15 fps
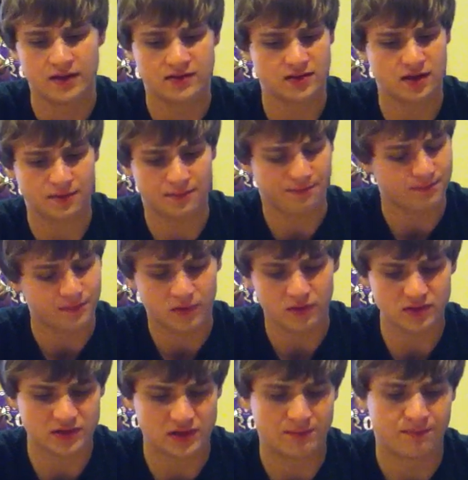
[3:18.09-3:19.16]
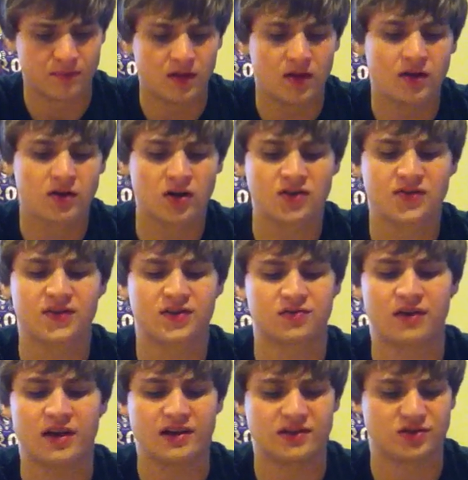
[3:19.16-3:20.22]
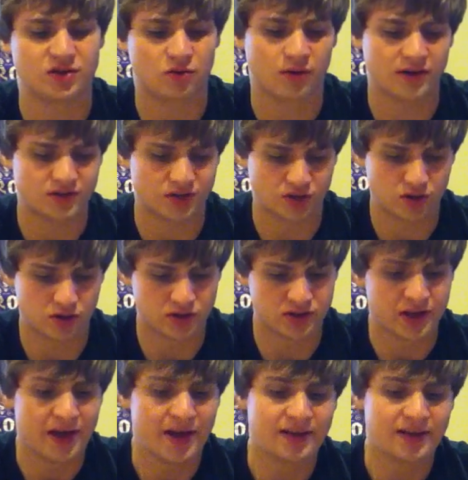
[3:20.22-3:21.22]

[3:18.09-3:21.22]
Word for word: So, we'll see. Colts versus Raiders, no question, Colts.